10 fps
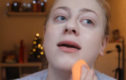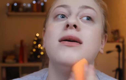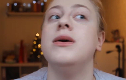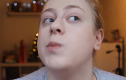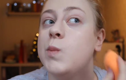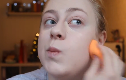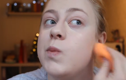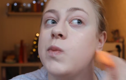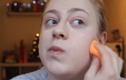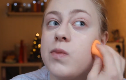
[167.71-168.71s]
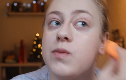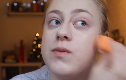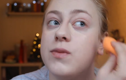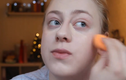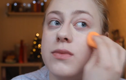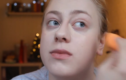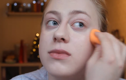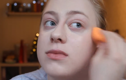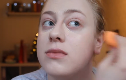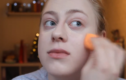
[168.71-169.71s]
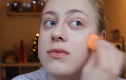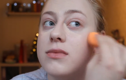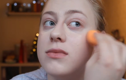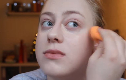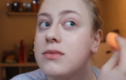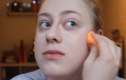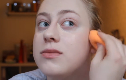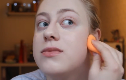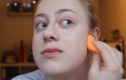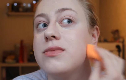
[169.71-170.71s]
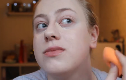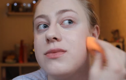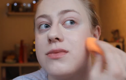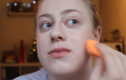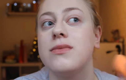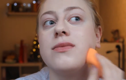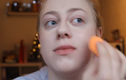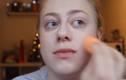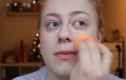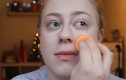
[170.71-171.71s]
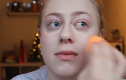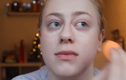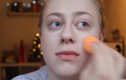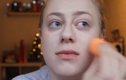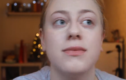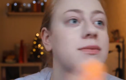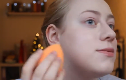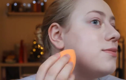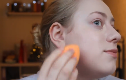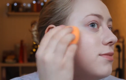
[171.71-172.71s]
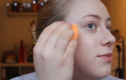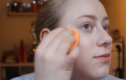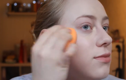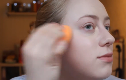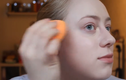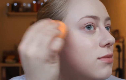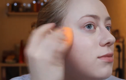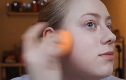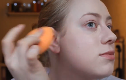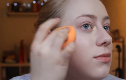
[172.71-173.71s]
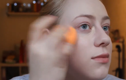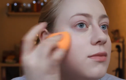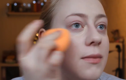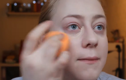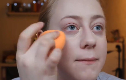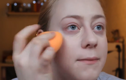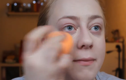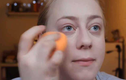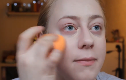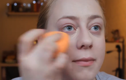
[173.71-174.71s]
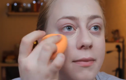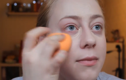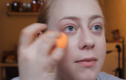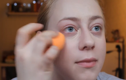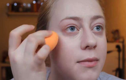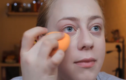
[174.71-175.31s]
(no one is talking)